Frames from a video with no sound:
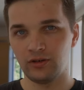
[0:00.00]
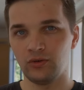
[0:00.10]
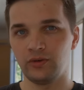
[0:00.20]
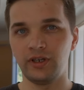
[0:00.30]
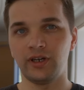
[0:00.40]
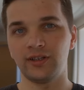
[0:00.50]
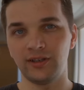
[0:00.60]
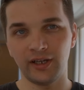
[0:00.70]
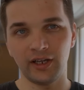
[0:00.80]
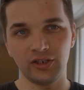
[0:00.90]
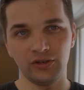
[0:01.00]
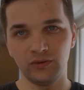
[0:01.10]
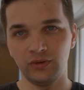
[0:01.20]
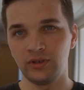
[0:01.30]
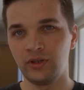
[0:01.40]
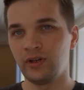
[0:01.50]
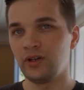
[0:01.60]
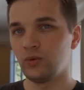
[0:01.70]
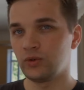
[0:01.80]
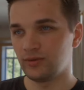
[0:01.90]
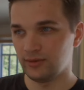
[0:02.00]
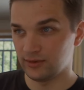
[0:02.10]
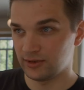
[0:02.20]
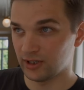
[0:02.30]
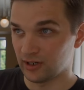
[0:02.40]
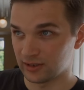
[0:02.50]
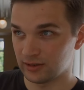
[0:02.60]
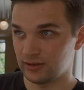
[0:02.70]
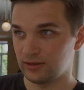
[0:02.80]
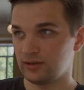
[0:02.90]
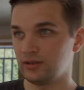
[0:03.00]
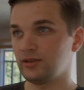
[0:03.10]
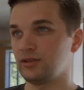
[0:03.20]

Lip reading: on the art location, which will start